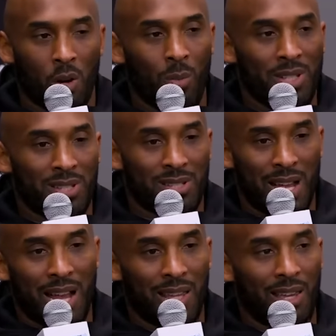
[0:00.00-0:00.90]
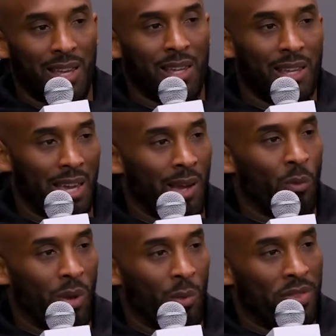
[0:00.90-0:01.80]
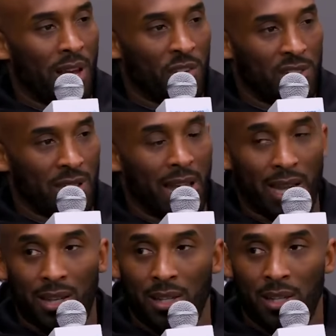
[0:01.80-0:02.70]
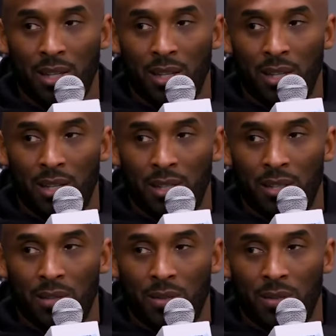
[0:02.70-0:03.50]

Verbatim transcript: Kobe's a sidekick, can't win without Shaq. Mm -hmm